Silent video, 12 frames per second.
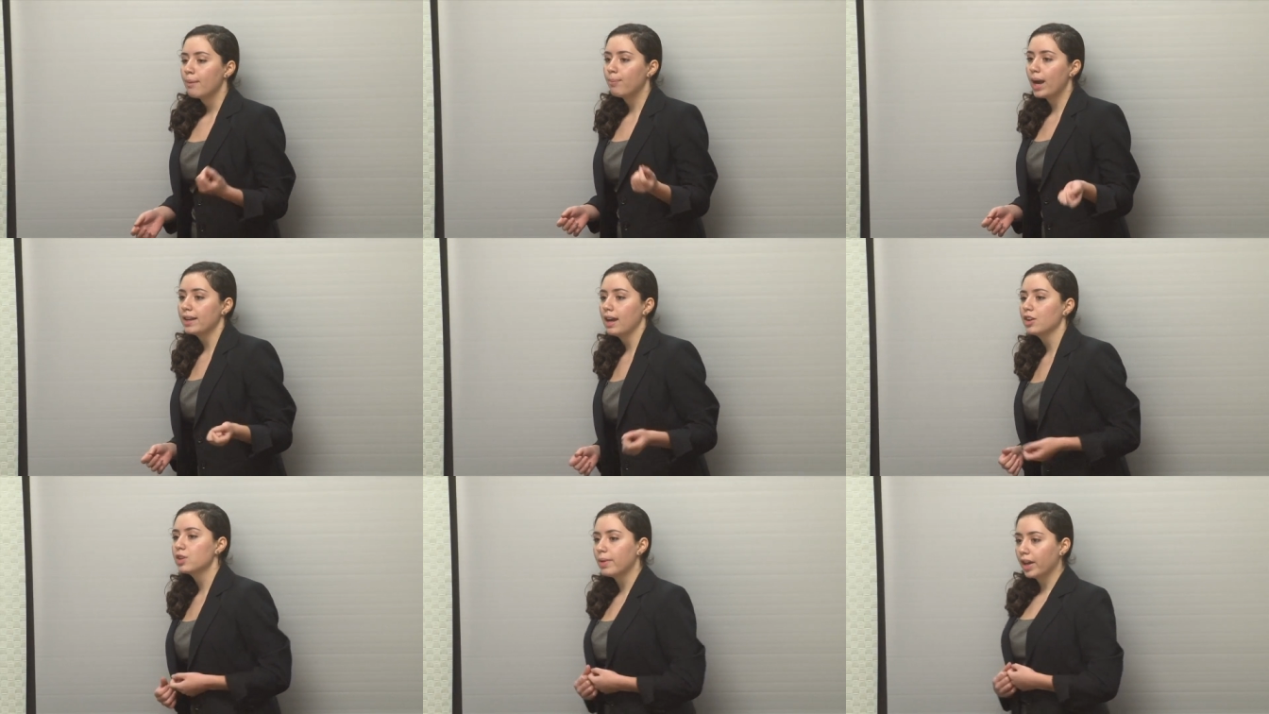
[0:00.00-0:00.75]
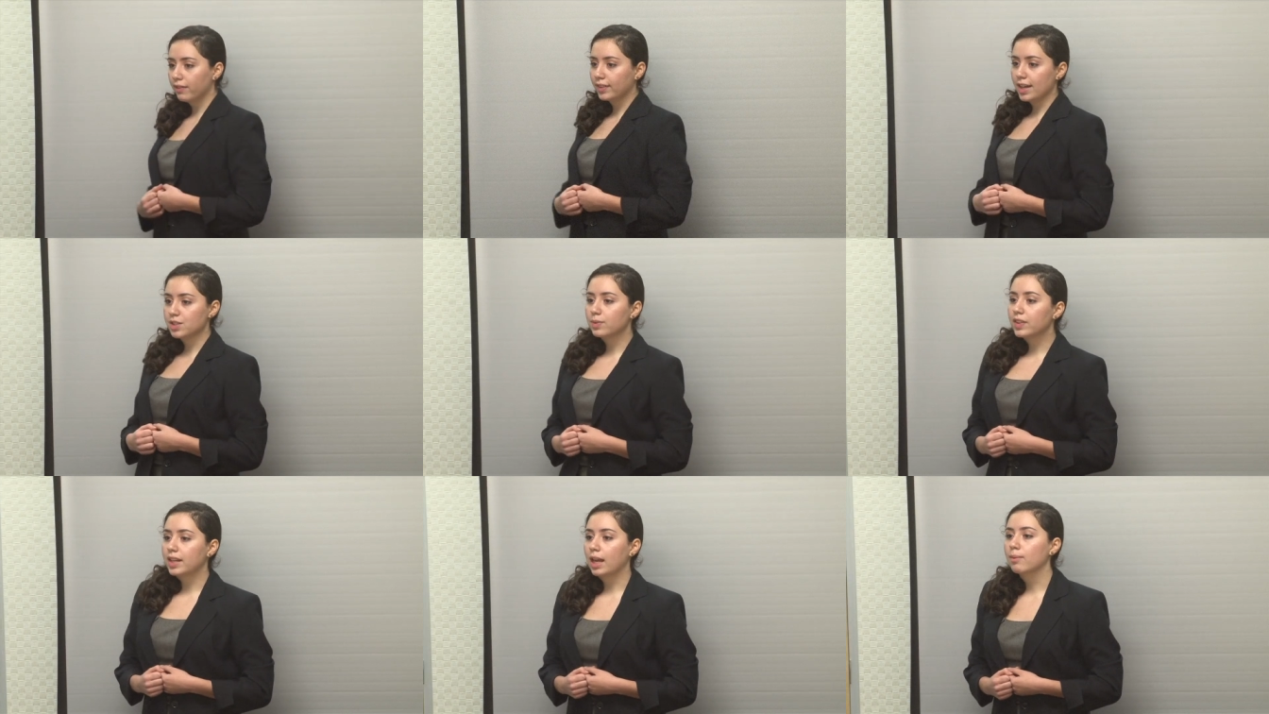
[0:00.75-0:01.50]
By now you may have guessed
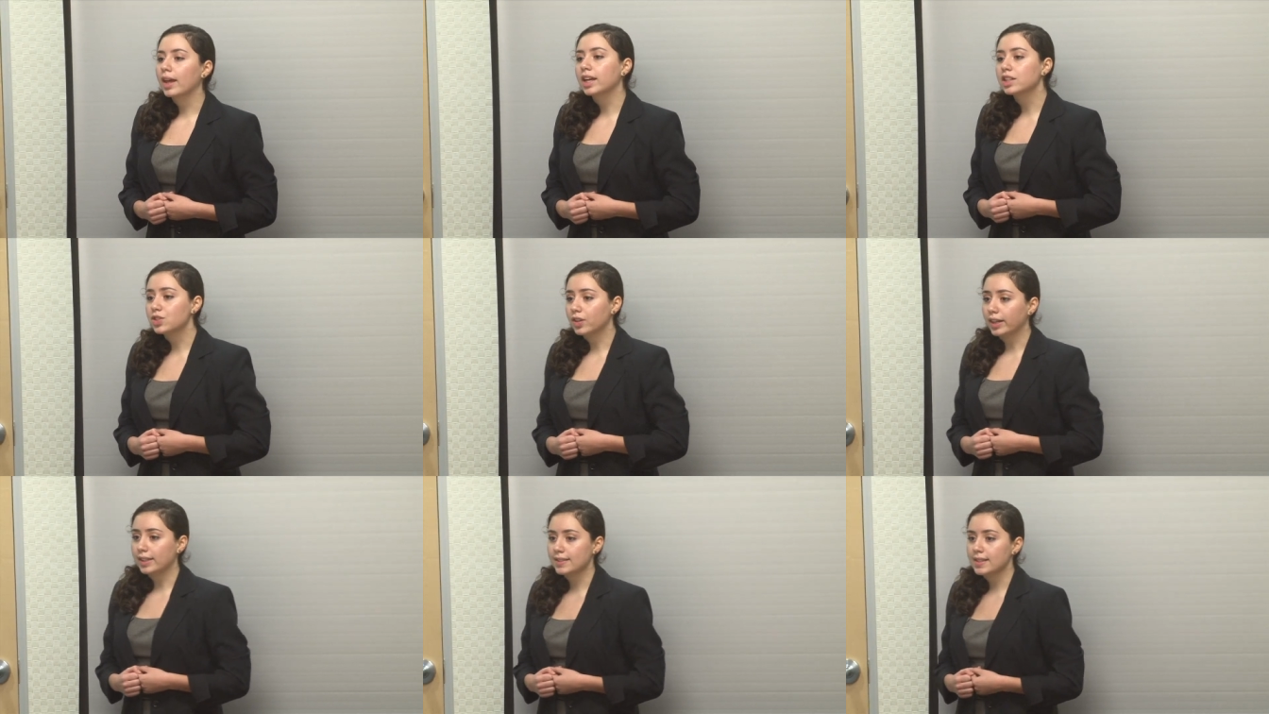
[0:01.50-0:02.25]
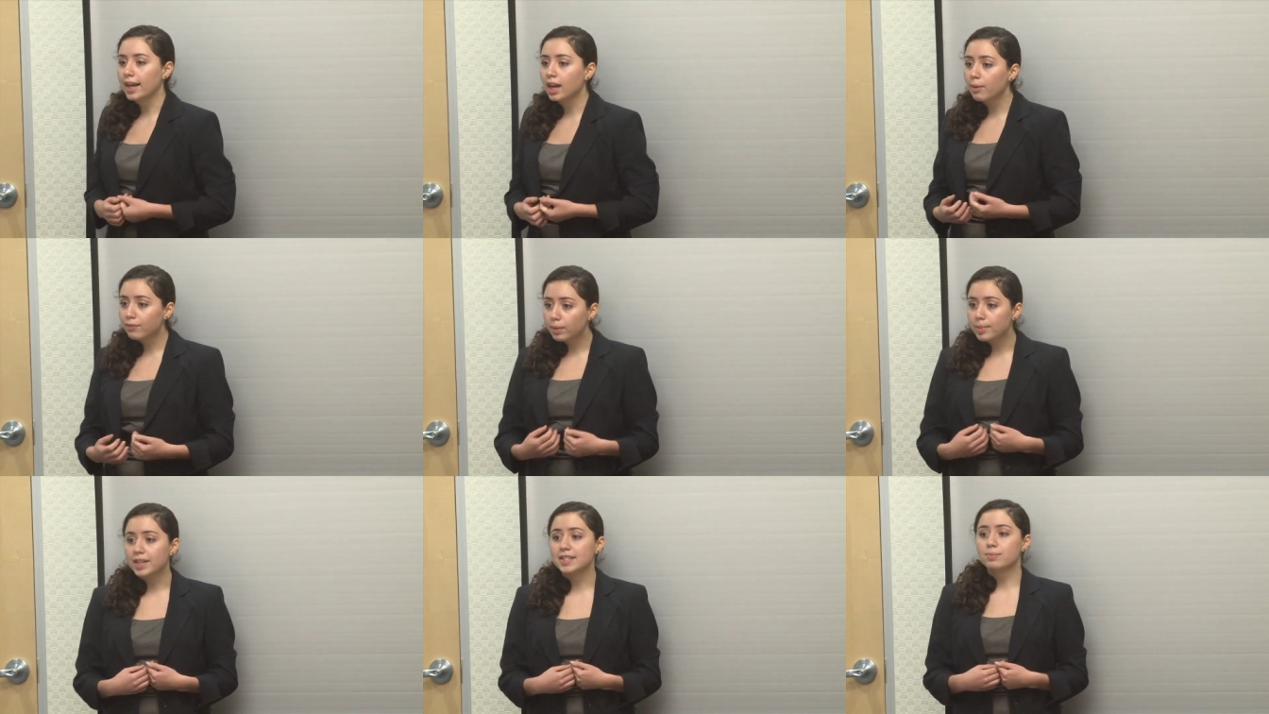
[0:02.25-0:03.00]
with the name Leah Contreras, I come
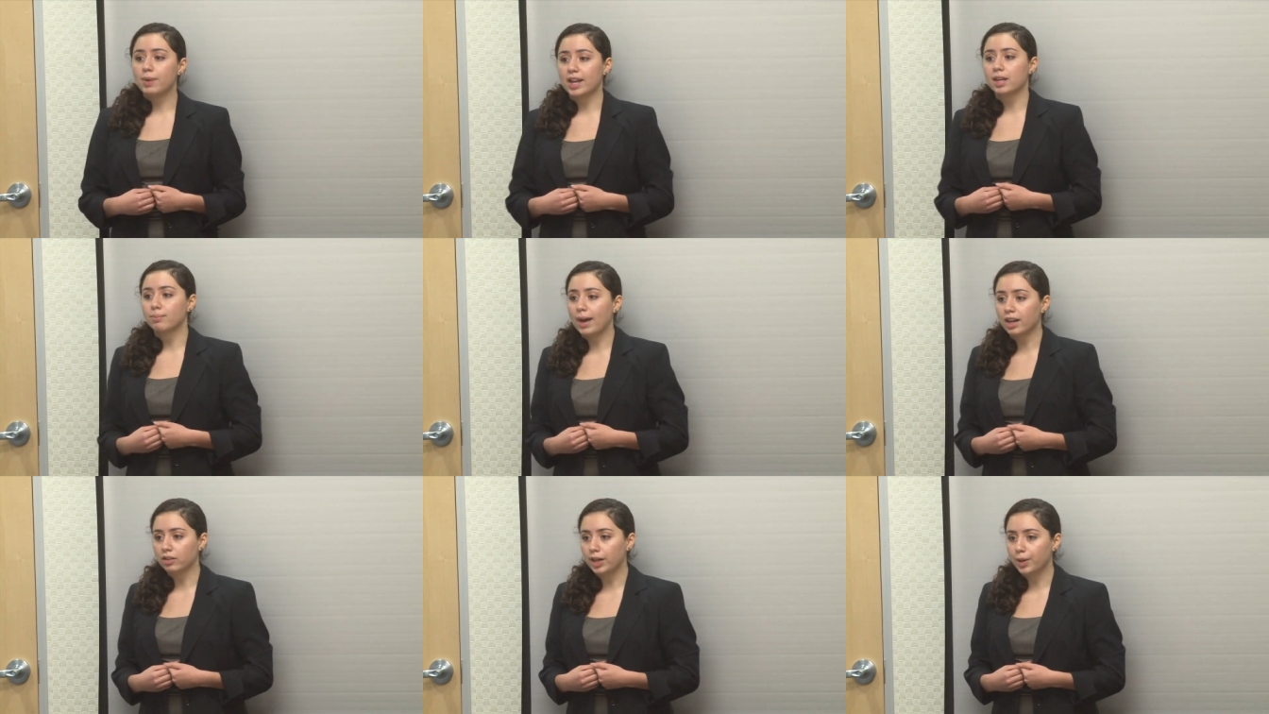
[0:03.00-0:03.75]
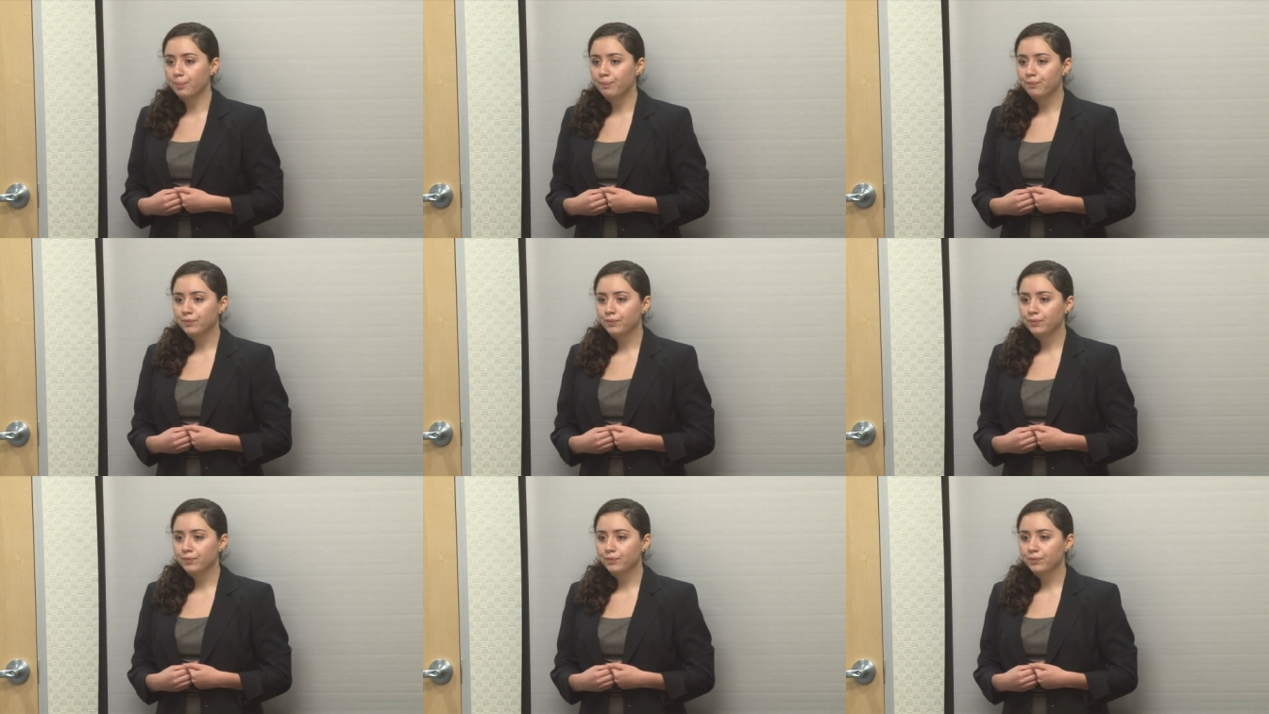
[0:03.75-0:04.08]
from a Hispanic background.